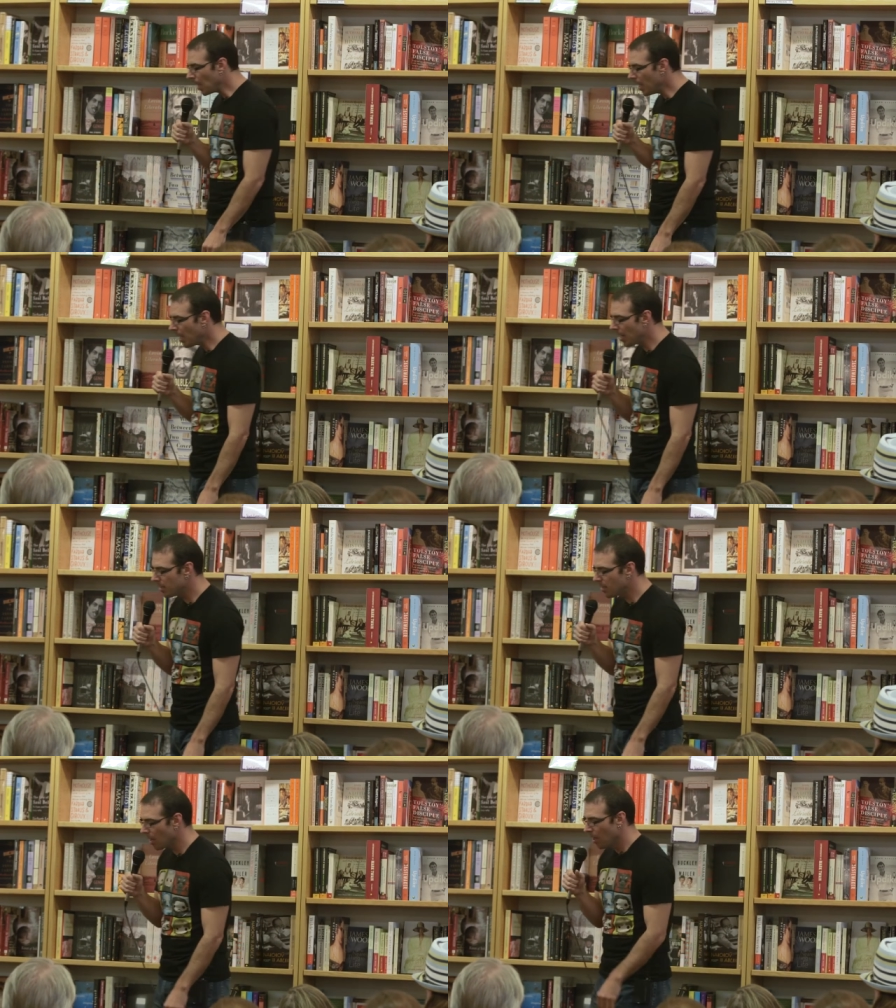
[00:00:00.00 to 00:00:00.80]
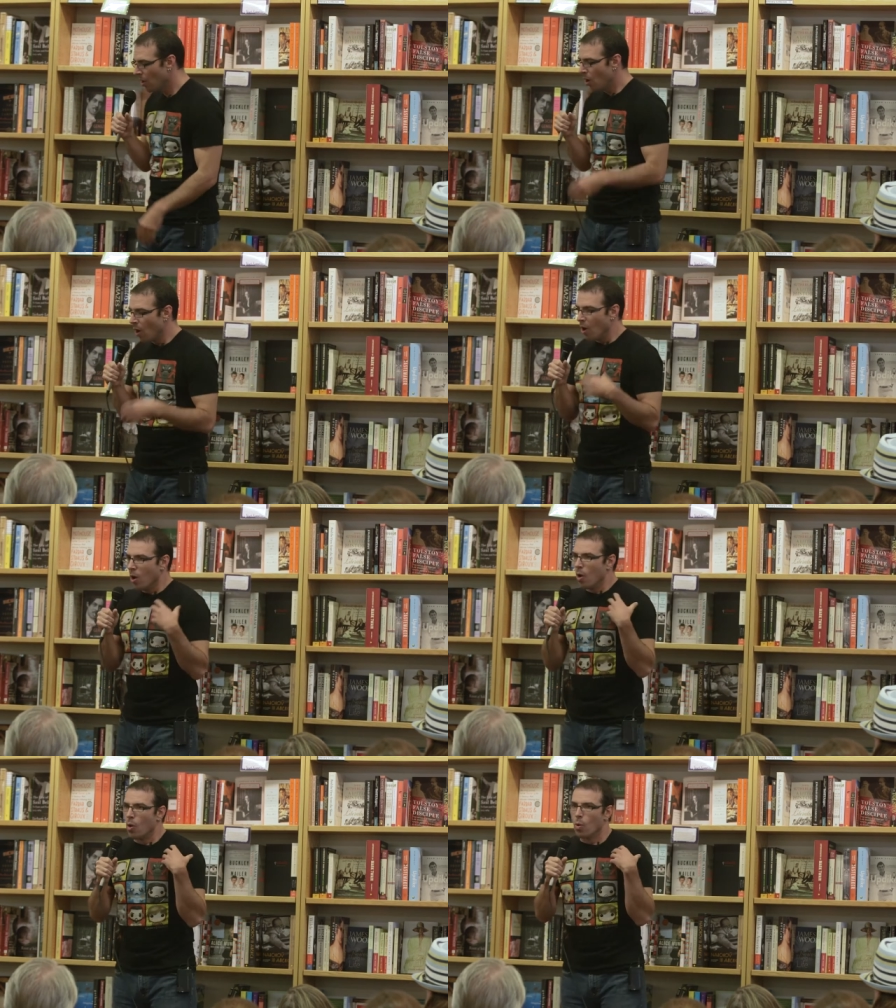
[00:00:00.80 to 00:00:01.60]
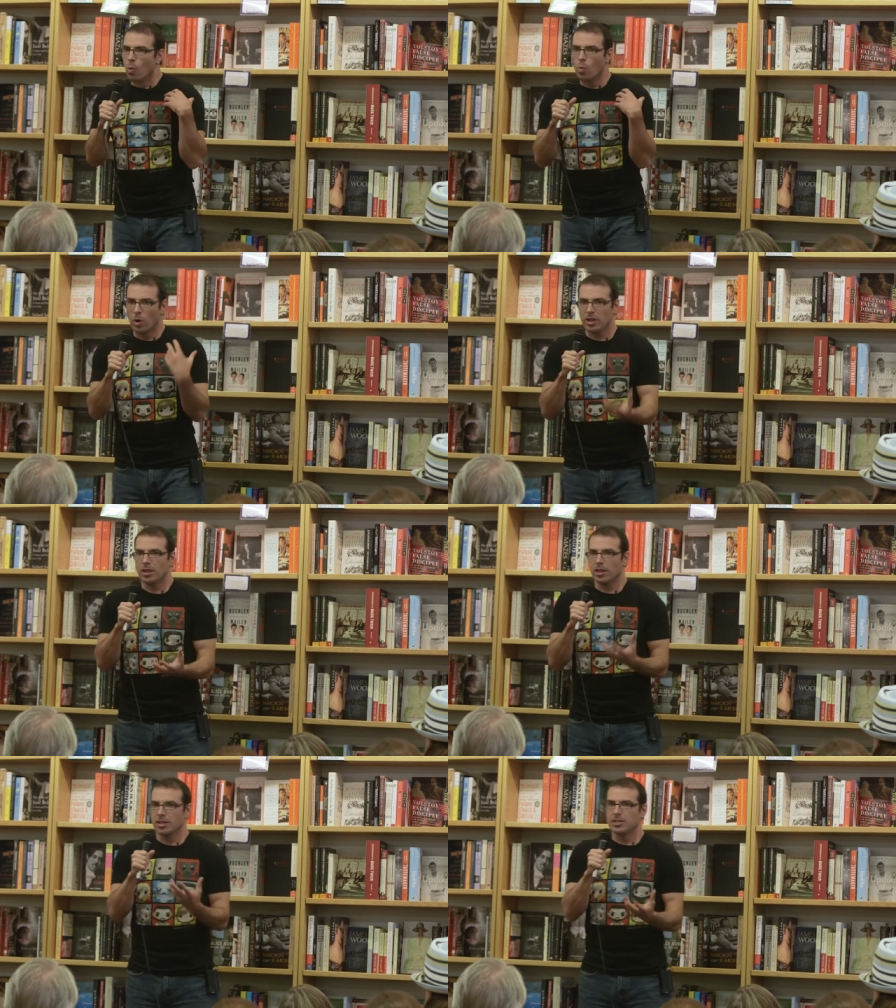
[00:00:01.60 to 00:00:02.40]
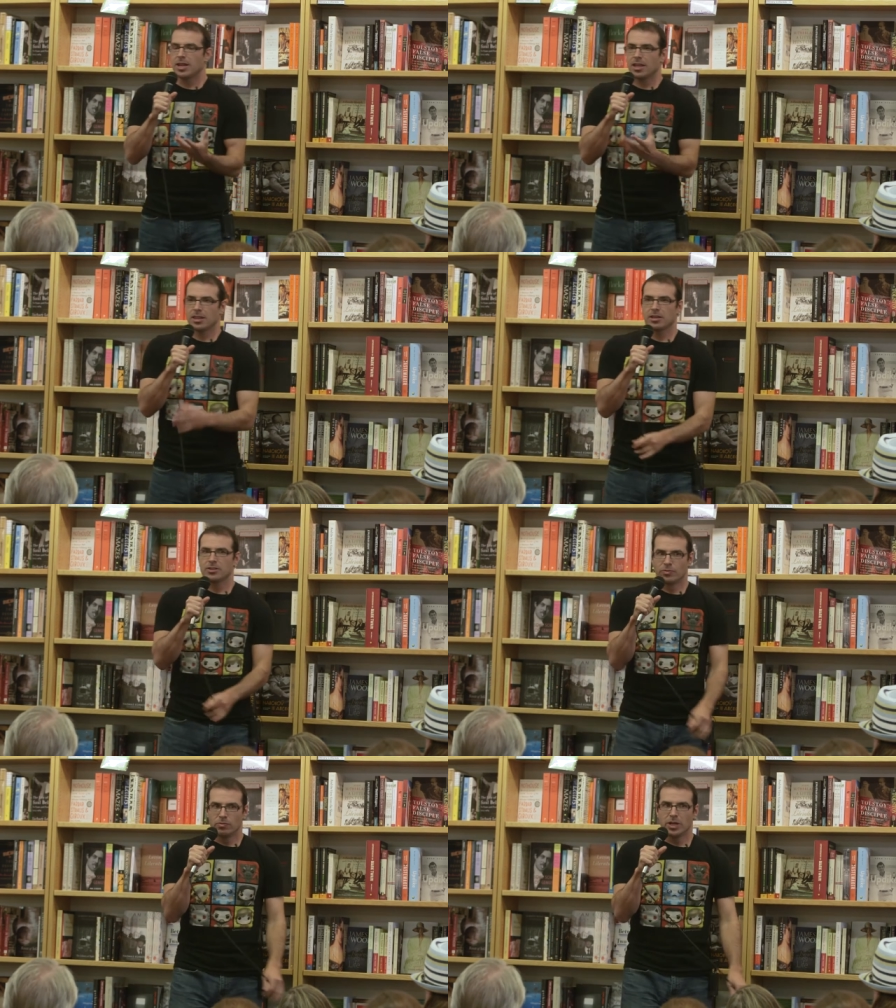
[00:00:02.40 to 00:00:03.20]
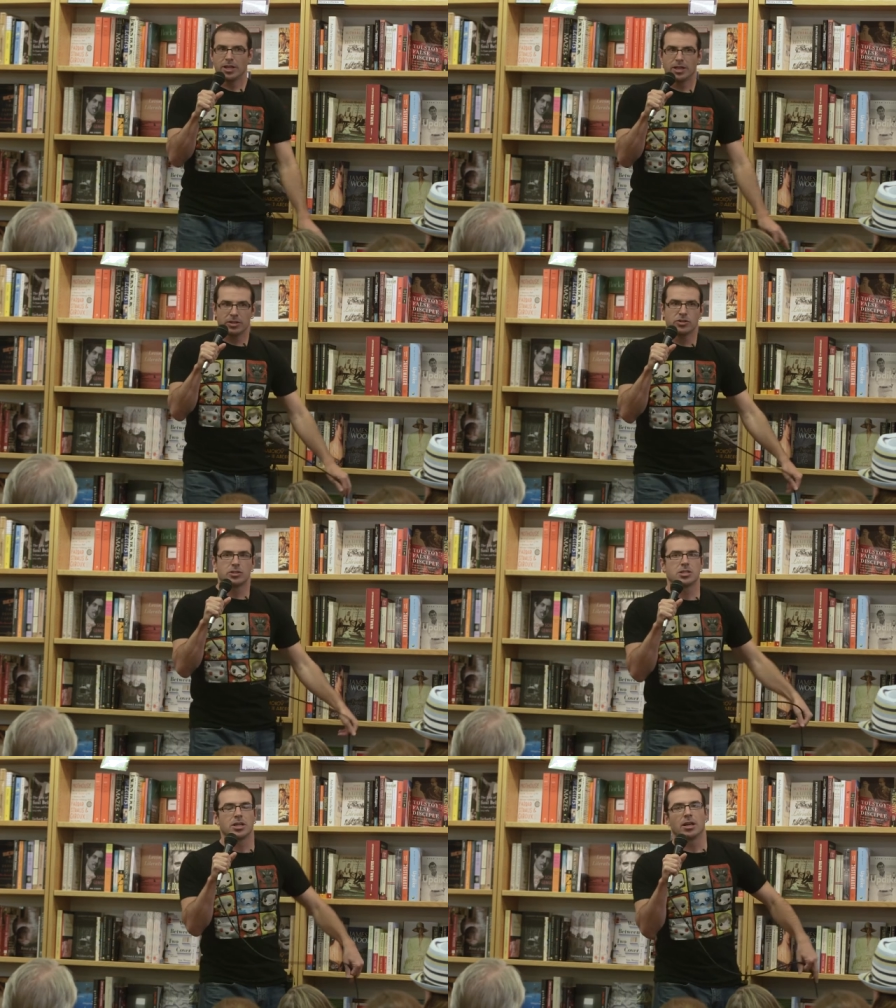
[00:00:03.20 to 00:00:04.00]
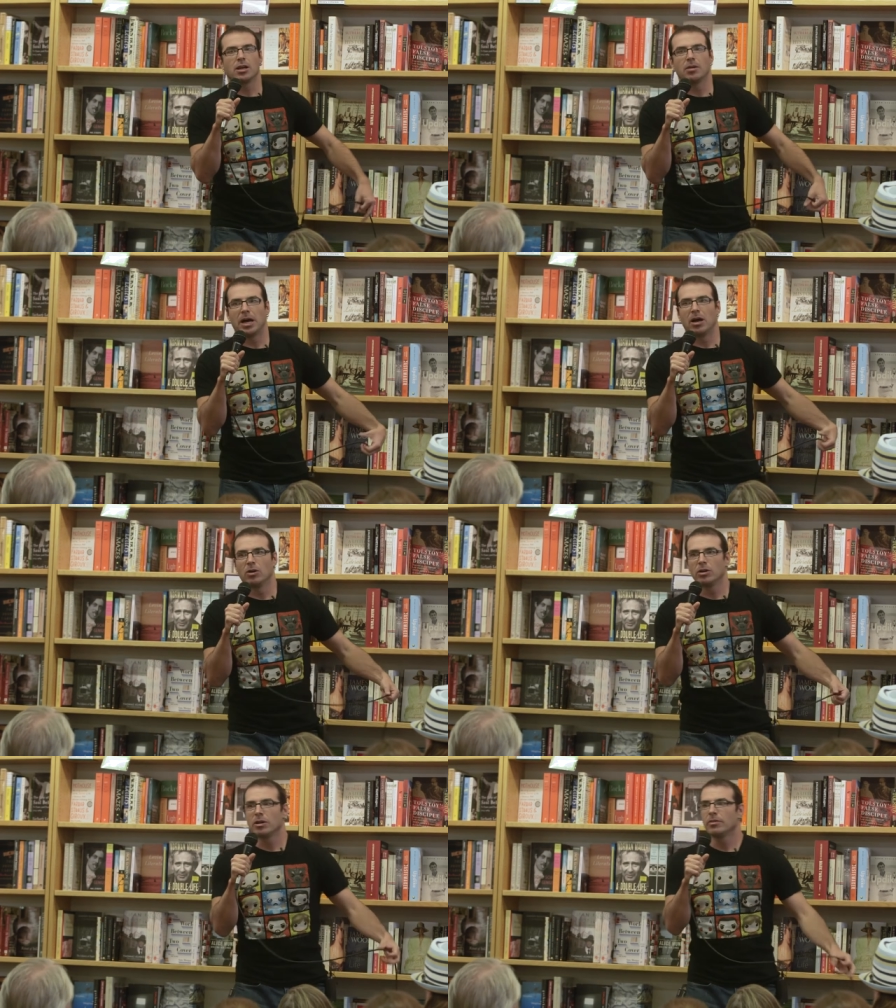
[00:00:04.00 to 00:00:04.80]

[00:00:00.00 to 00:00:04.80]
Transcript: And one of the things that I think is really interesting about